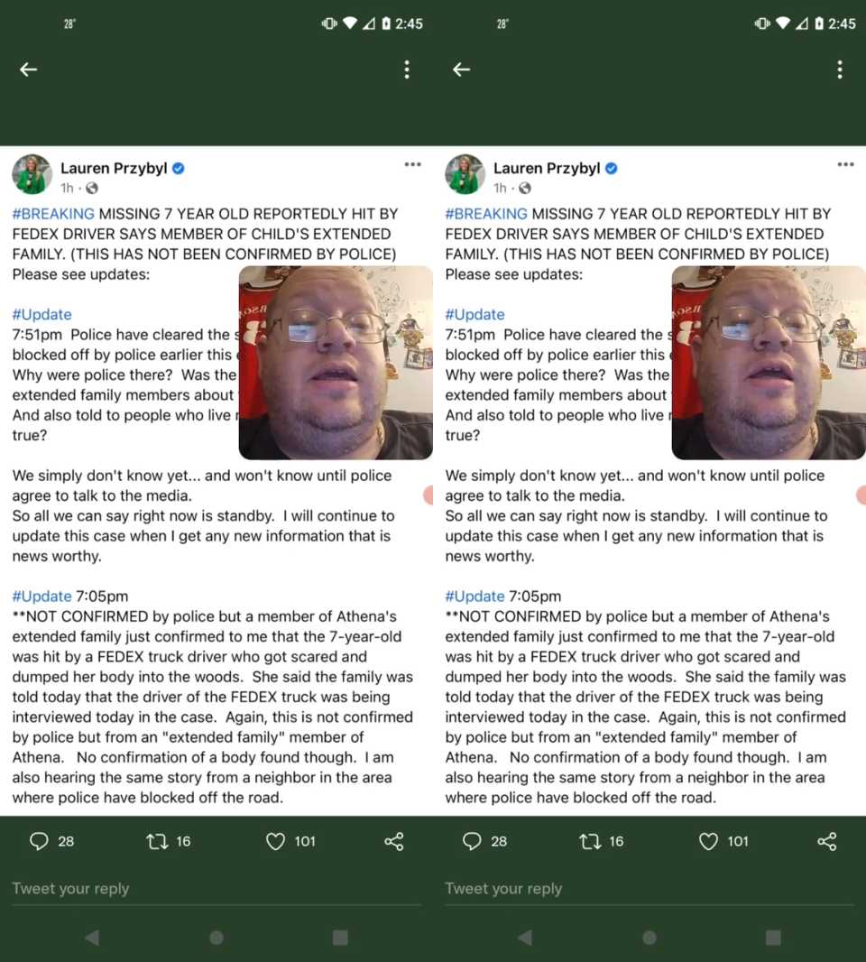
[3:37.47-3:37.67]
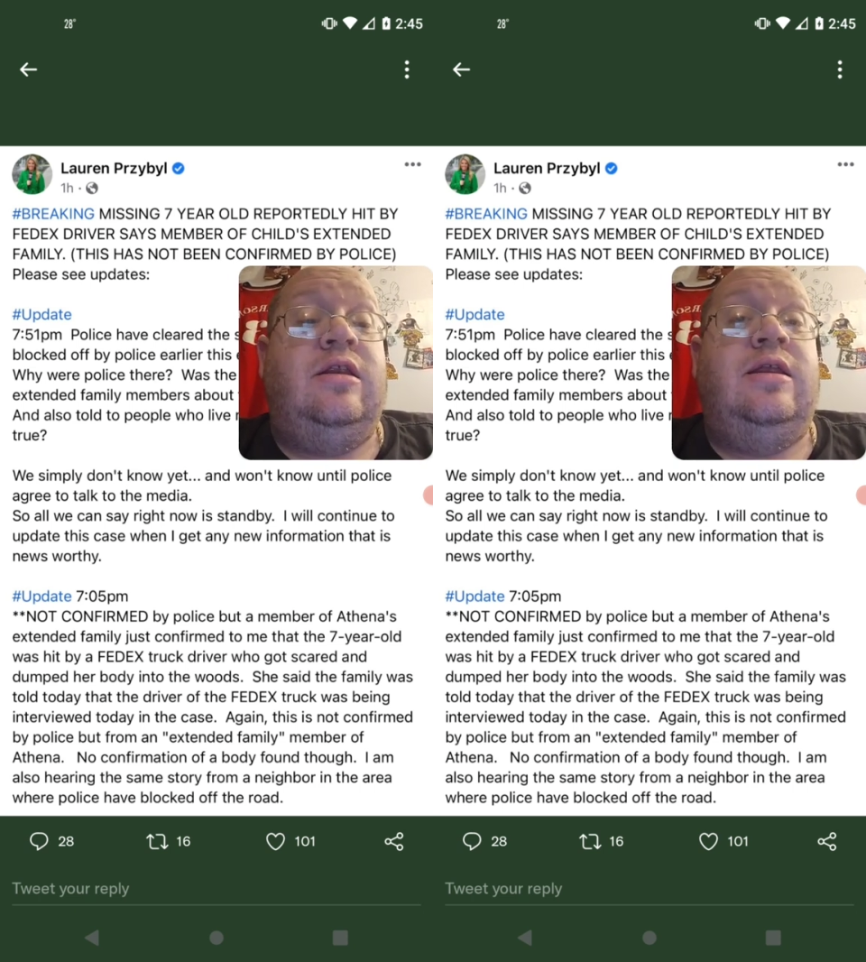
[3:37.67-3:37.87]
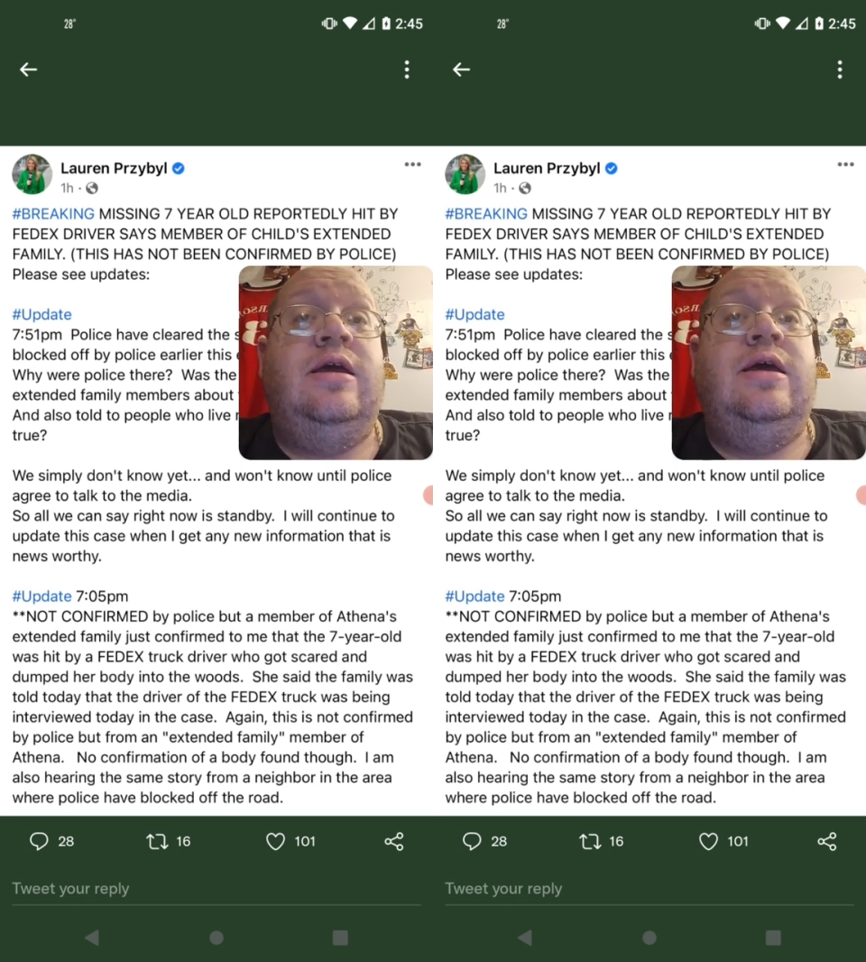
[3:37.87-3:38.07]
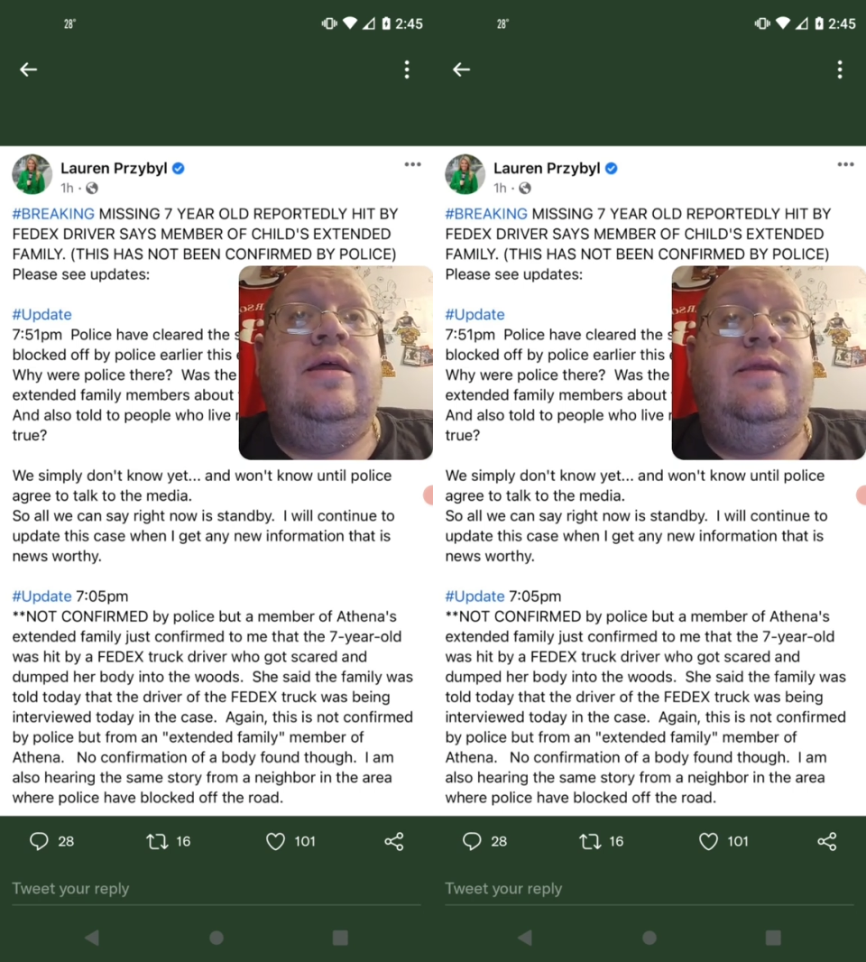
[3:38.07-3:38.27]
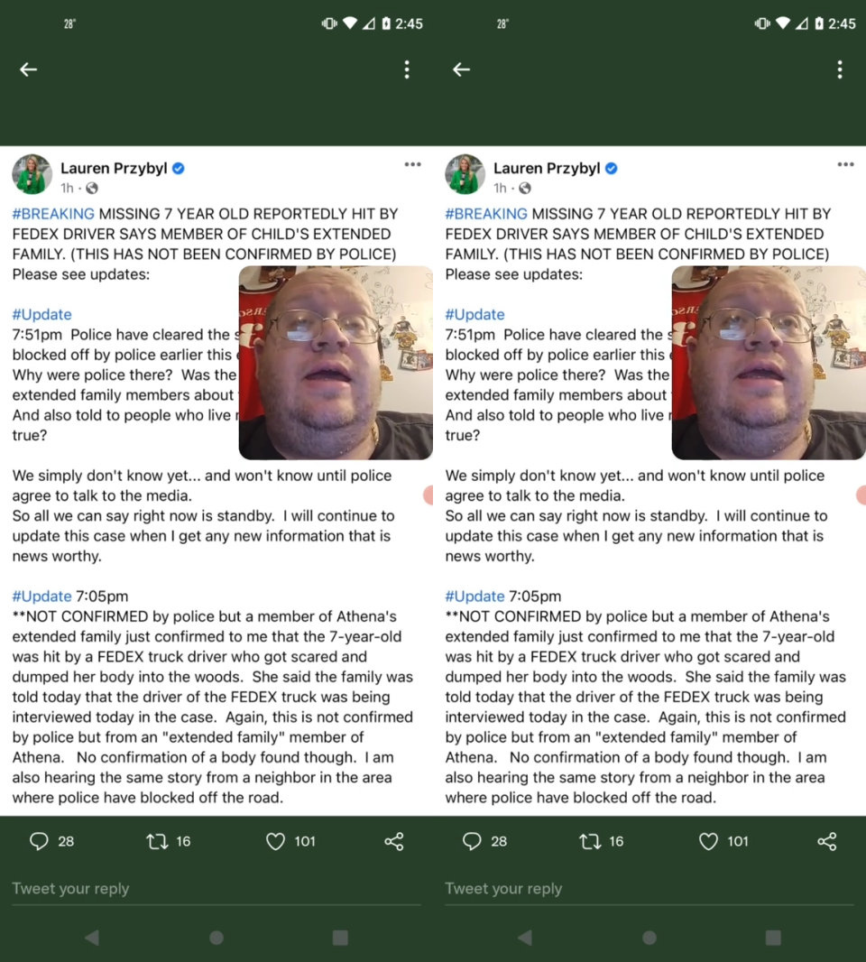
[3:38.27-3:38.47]
kid
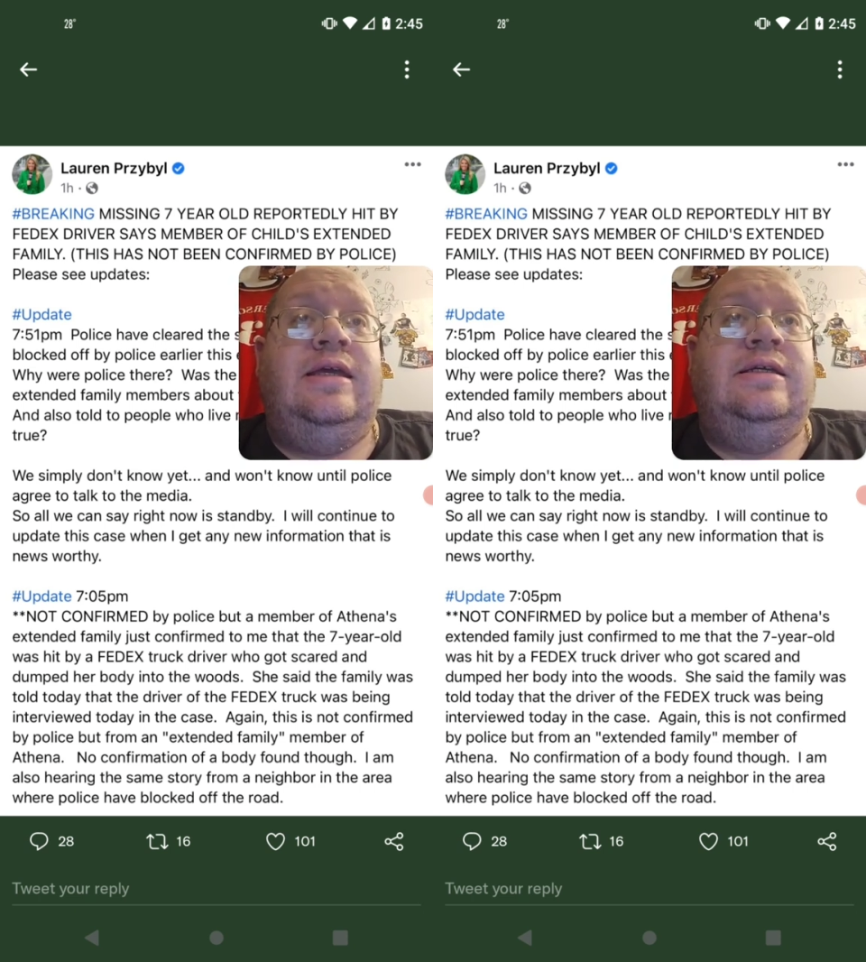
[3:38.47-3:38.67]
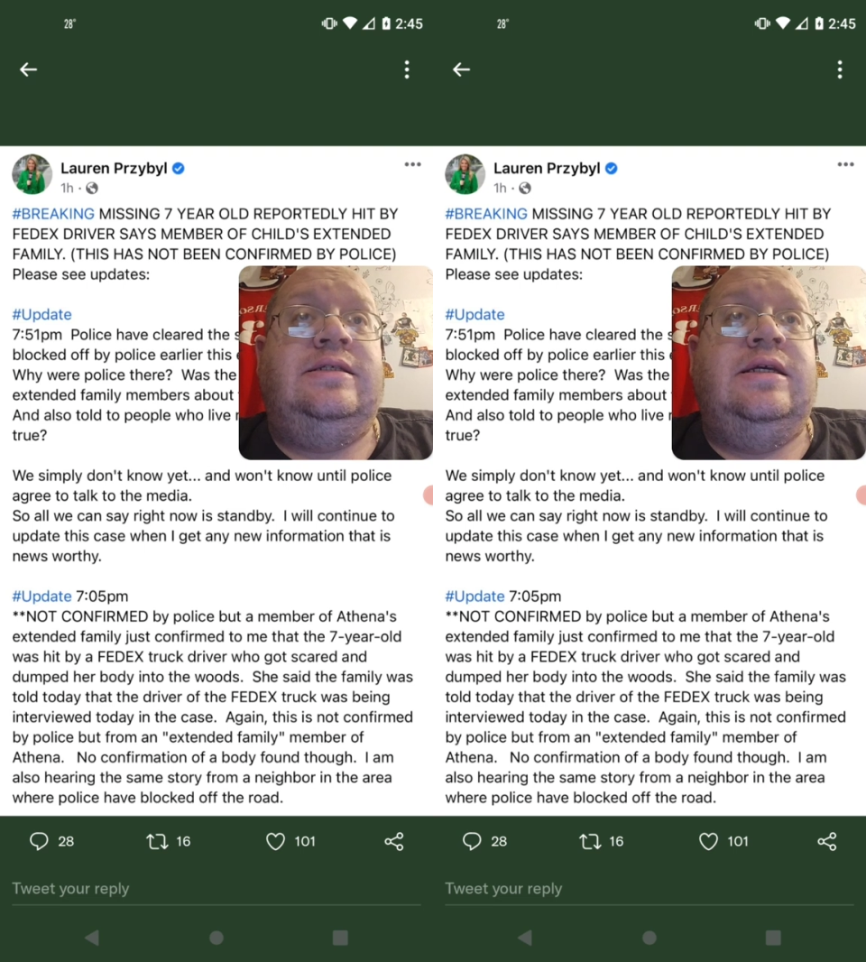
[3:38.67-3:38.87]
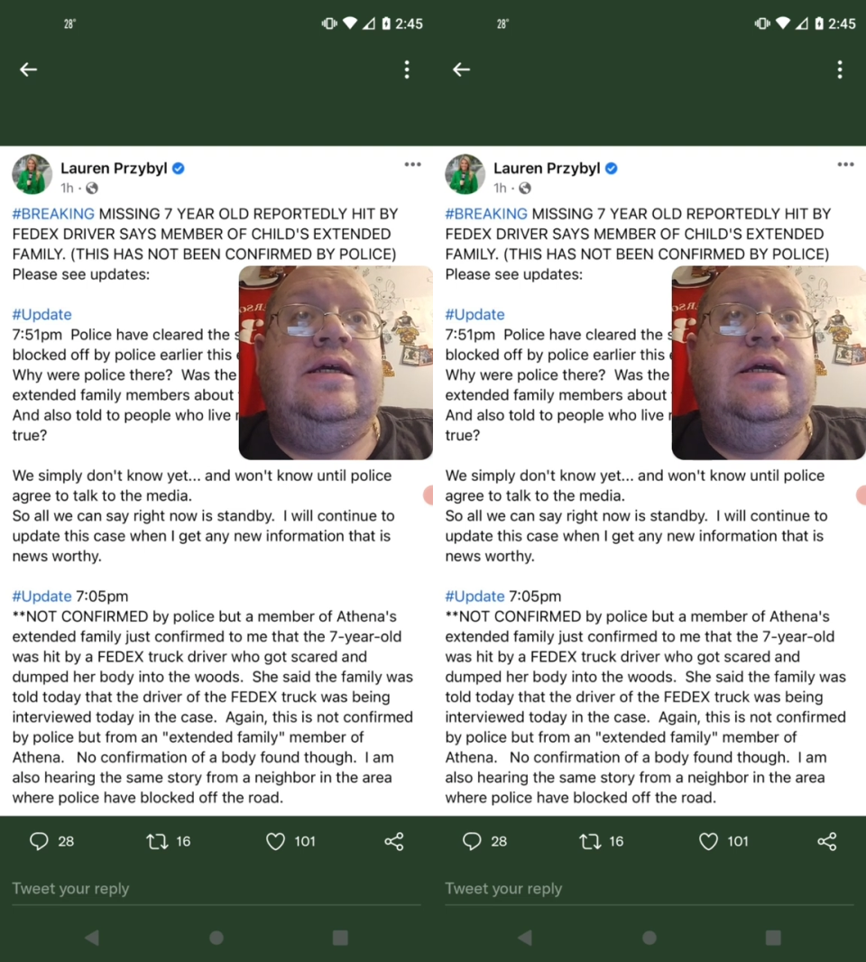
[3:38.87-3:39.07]
that is